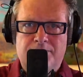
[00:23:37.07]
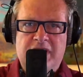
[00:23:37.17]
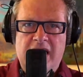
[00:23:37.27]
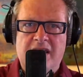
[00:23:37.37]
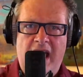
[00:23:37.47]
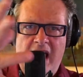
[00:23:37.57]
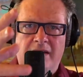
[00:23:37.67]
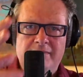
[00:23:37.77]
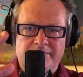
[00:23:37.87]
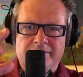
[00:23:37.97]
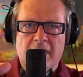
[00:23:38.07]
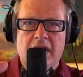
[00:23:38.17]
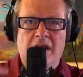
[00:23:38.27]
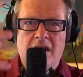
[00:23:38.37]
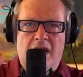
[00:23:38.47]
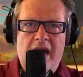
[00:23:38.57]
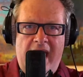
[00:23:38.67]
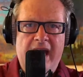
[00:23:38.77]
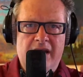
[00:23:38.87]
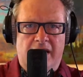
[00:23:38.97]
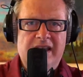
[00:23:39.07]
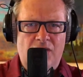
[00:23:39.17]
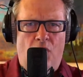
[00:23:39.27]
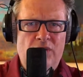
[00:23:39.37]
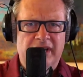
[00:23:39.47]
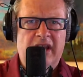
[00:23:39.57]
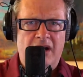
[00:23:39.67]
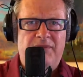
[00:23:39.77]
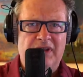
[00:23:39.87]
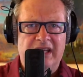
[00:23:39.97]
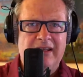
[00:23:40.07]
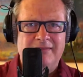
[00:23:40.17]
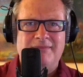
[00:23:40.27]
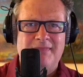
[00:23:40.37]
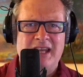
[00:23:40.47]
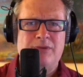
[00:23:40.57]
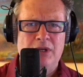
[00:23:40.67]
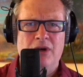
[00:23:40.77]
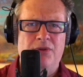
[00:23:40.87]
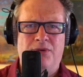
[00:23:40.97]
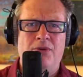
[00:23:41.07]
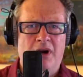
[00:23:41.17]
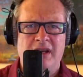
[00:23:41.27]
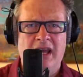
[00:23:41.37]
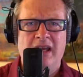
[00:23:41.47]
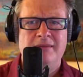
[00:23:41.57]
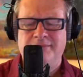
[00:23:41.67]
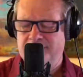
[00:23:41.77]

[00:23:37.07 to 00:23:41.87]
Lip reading: take that and let's hold it carefully as we go through our day.